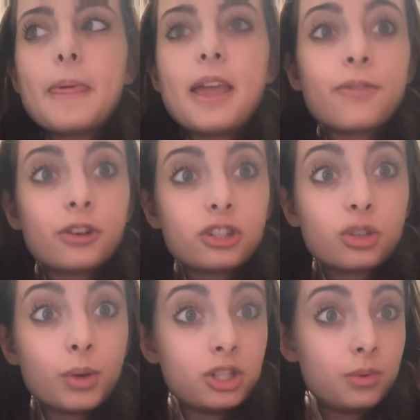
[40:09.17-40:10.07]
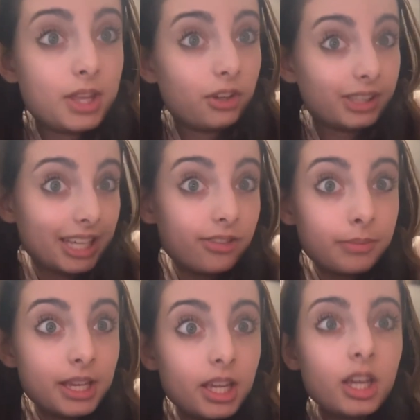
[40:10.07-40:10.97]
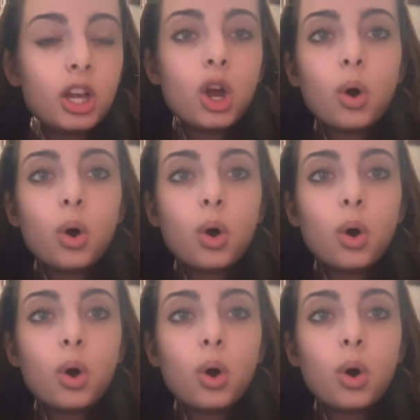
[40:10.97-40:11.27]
if they're just going to either leave me